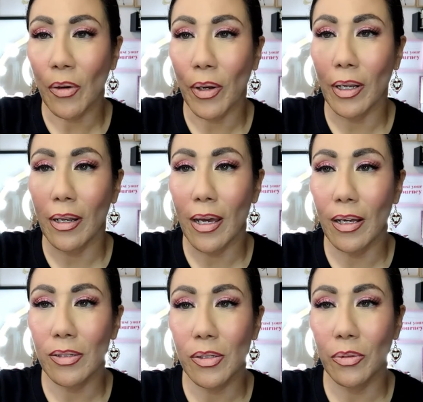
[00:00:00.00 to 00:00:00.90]
All right,
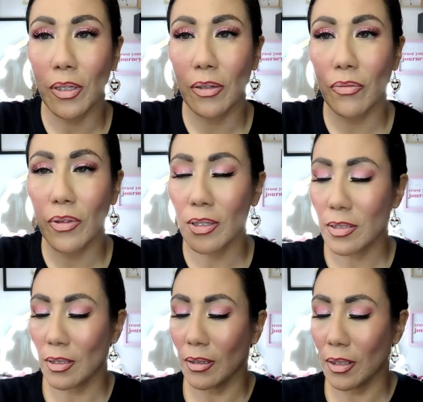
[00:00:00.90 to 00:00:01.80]
now to give
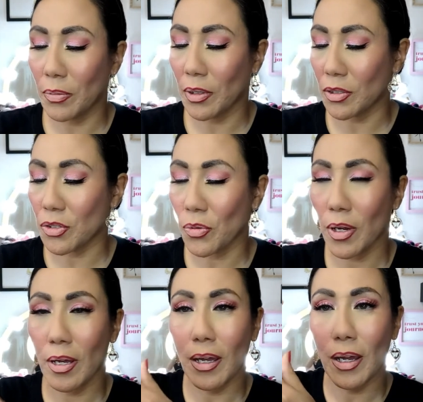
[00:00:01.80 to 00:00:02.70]
this lippy a
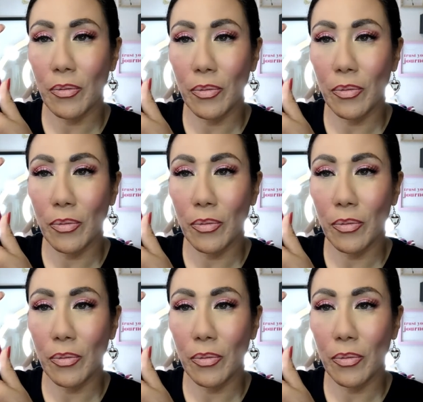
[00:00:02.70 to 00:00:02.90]
try.